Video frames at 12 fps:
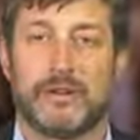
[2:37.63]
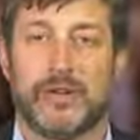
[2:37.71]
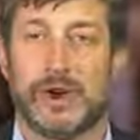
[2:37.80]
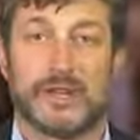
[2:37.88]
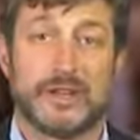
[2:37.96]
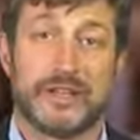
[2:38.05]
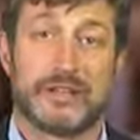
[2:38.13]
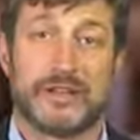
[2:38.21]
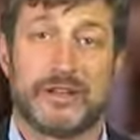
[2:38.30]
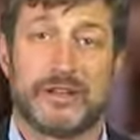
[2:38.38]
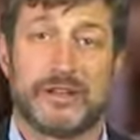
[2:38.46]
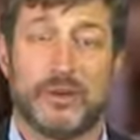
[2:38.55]
or at least
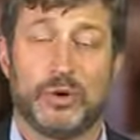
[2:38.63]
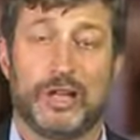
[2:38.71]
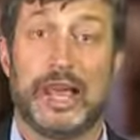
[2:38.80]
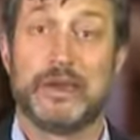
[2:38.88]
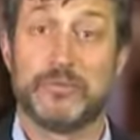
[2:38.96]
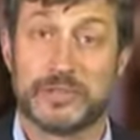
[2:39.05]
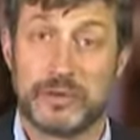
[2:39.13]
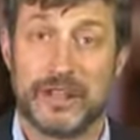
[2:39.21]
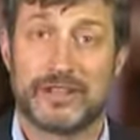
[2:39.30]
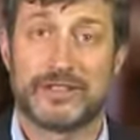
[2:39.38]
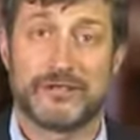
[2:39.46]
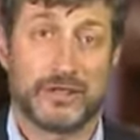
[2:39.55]
who claims
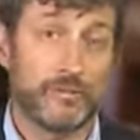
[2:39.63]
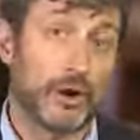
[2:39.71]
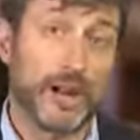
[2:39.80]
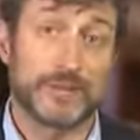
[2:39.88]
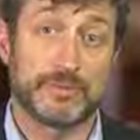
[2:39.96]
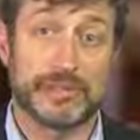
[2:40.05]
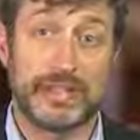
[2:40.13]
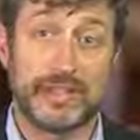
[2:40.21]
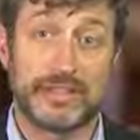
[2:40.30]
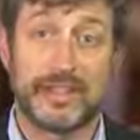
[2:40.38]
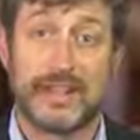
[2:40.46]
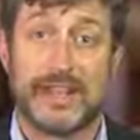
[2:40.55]
relatively more
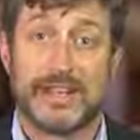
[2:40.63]
expertise,